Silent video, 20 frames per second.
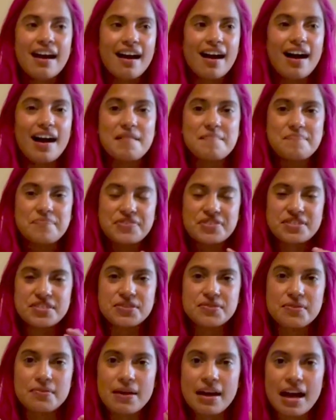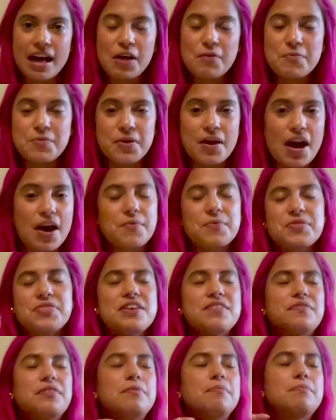to help you out with
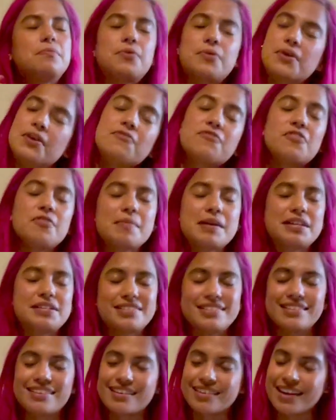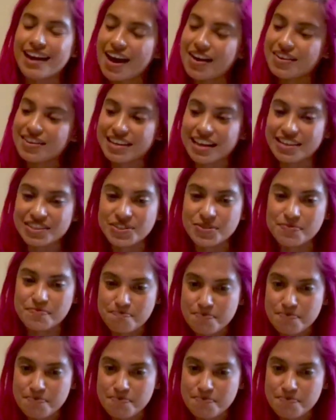even more information on how to get you